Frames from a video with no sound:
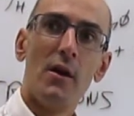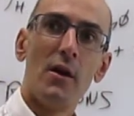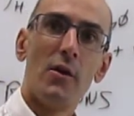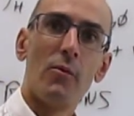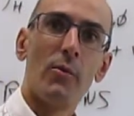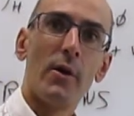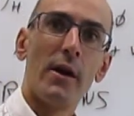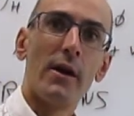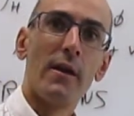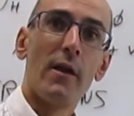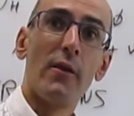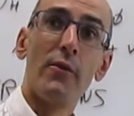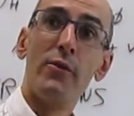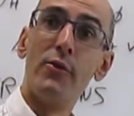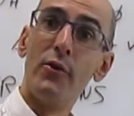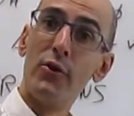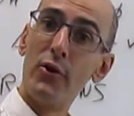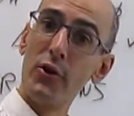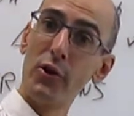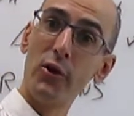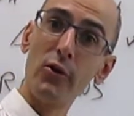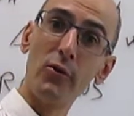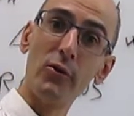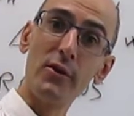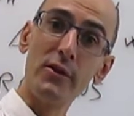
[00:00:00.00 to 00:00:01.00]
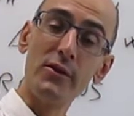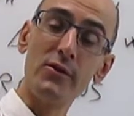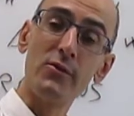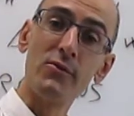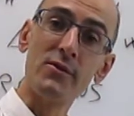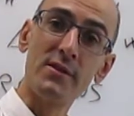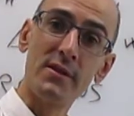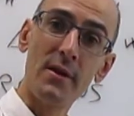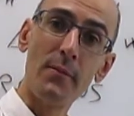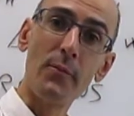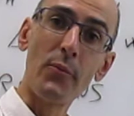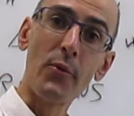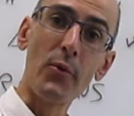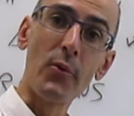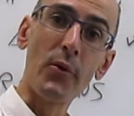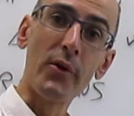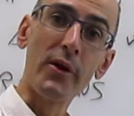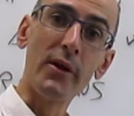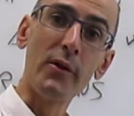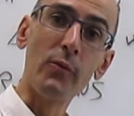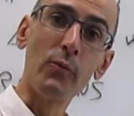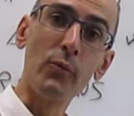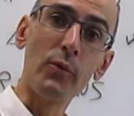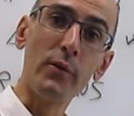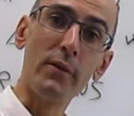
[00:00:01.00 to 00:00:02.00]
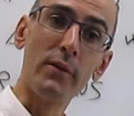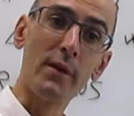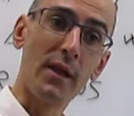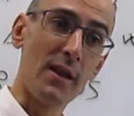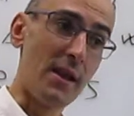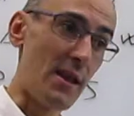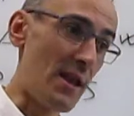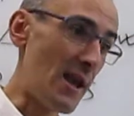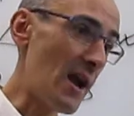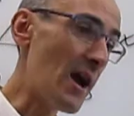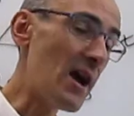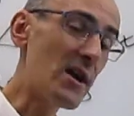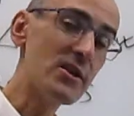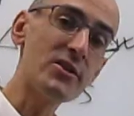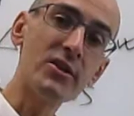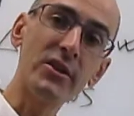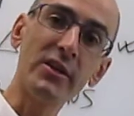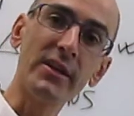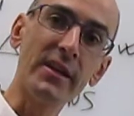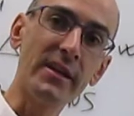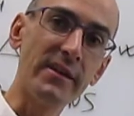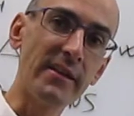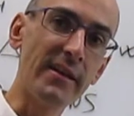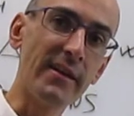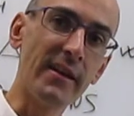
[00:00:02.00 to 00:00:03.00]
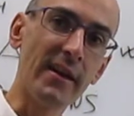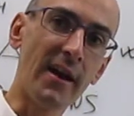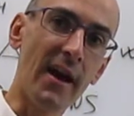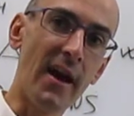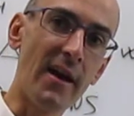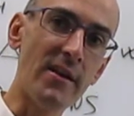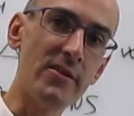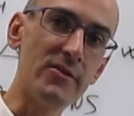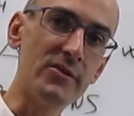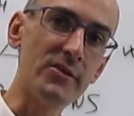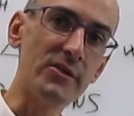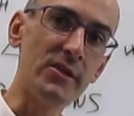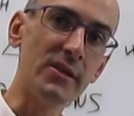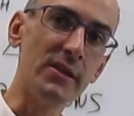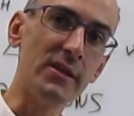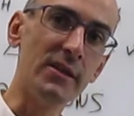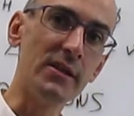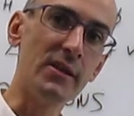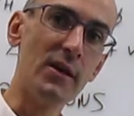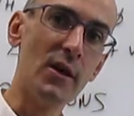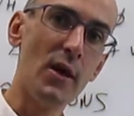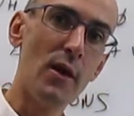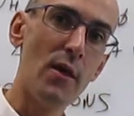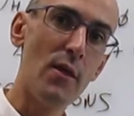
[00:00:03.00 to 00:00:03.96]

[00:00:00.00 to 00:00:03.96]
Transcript: right, they're going to separate with a larger kinetic energy